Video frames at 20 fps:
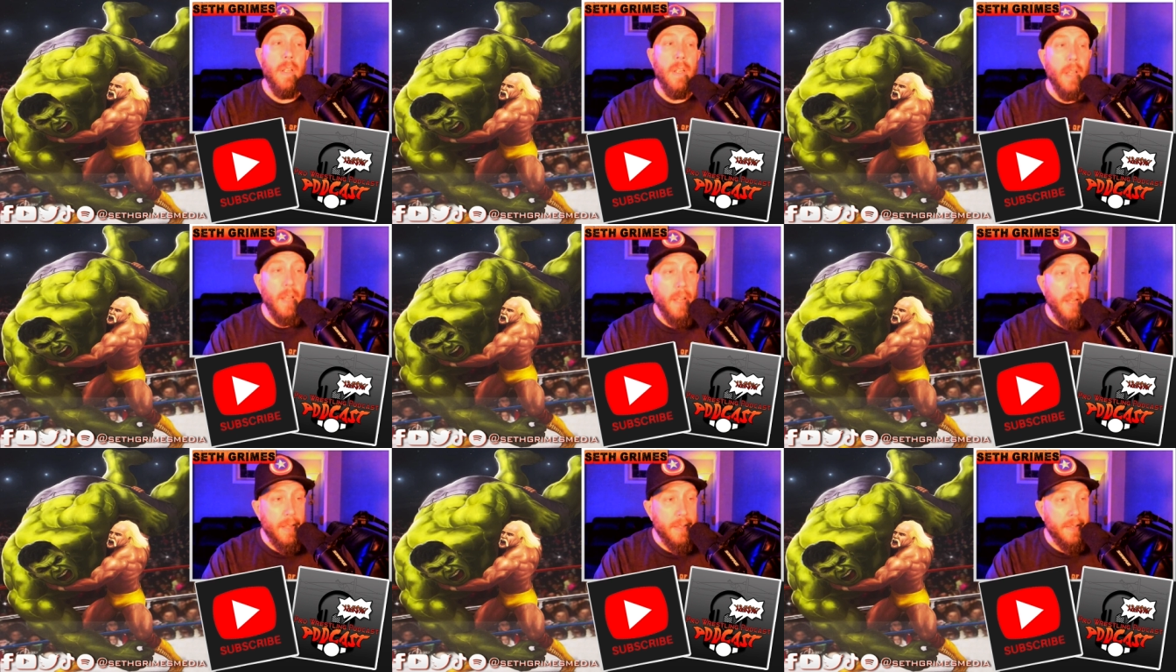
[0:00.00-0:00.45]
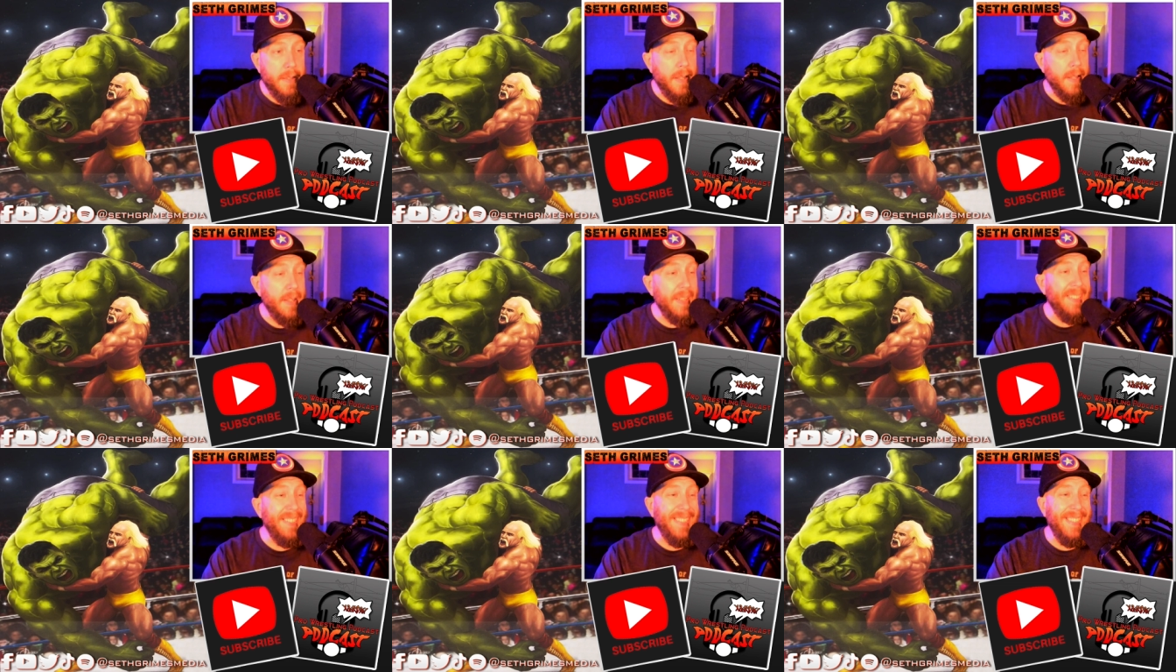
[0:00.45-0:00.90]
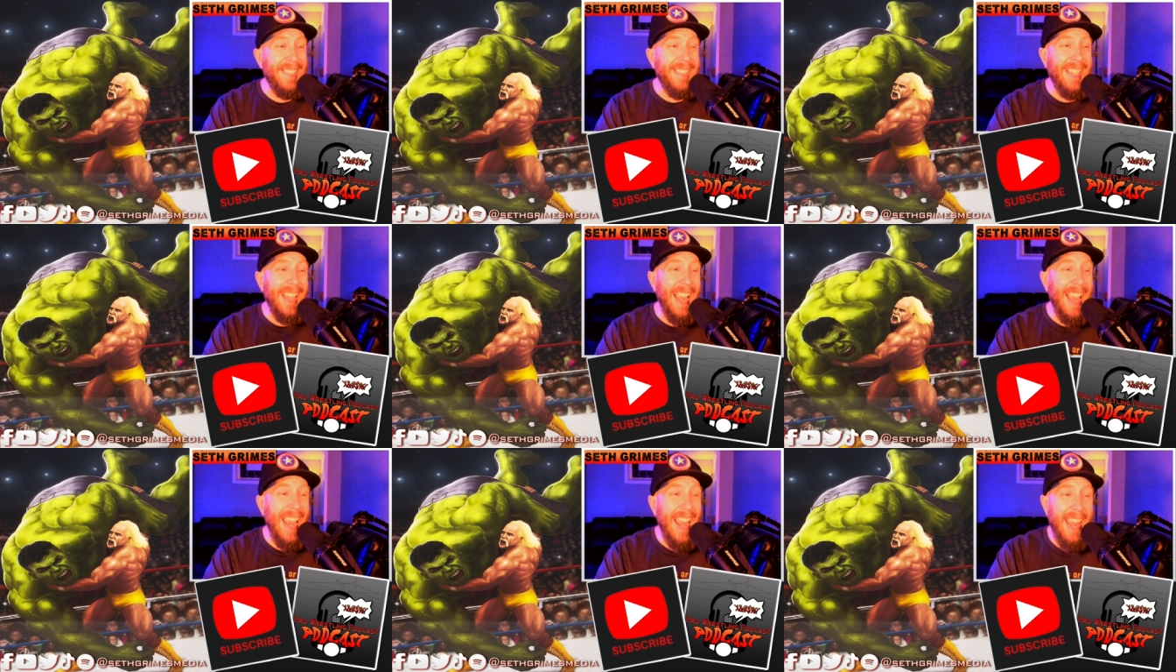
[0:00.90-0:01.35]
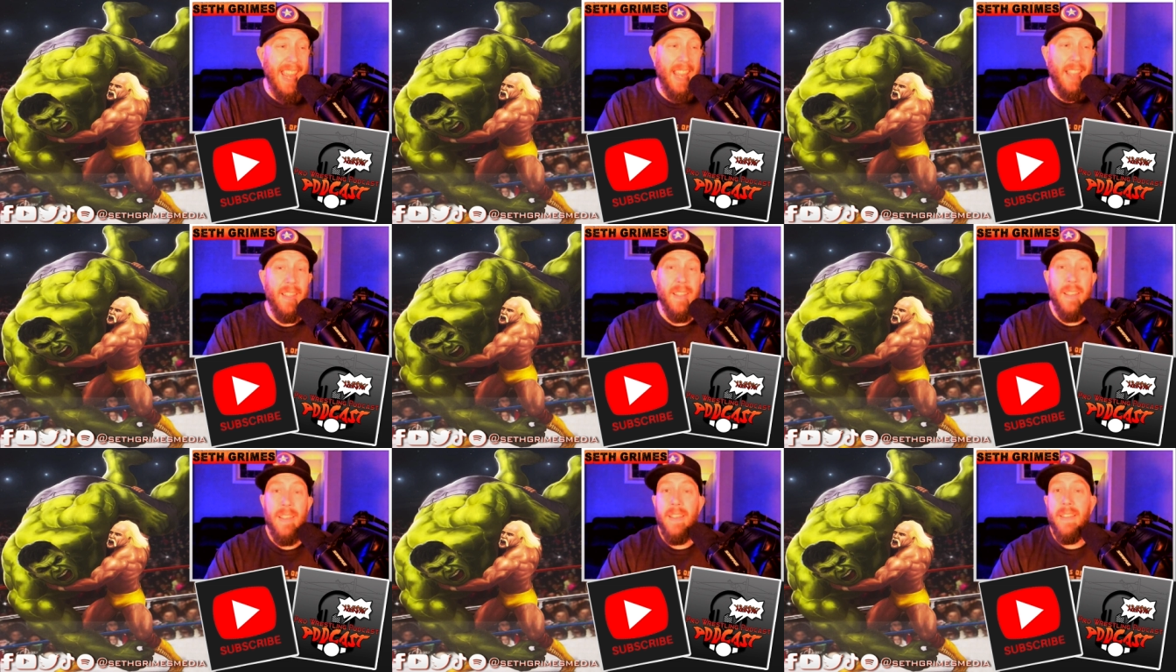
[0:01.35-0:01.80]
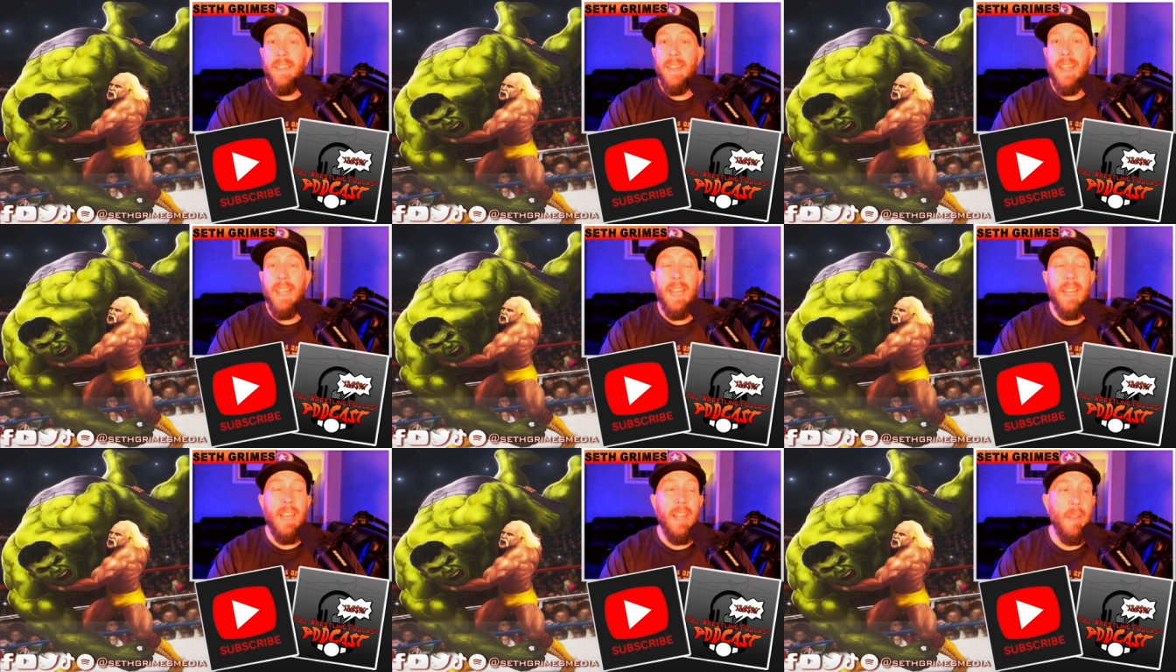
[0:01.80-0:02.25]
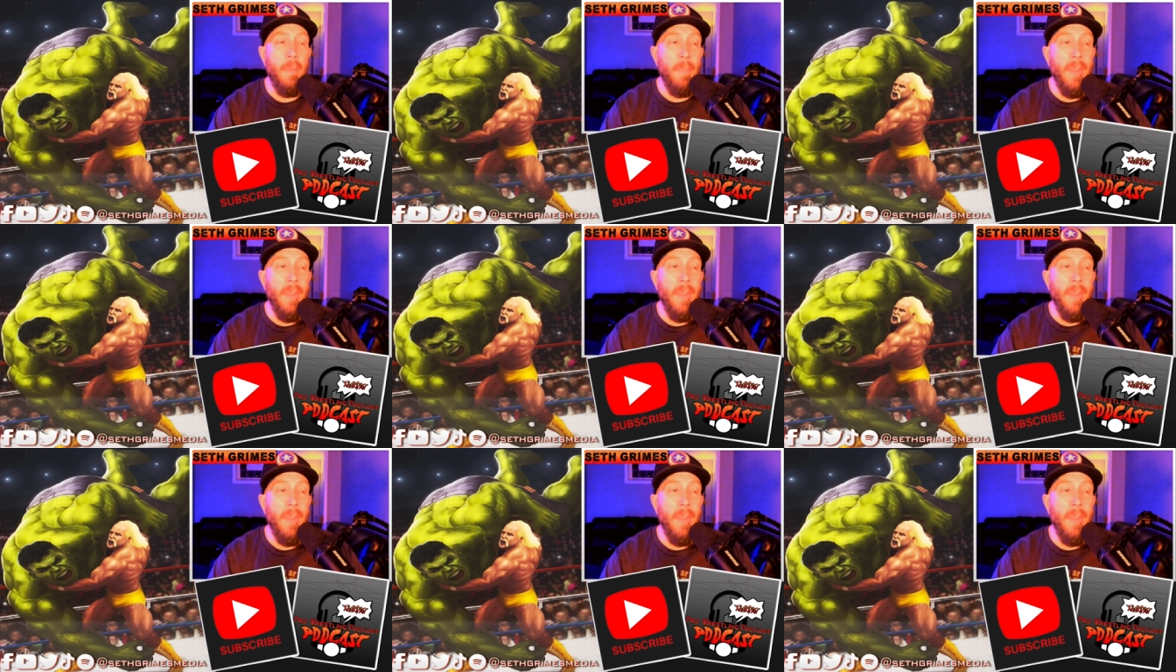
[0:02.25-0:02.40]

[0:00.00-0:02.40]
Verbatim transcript: Uh, to this day, they cannot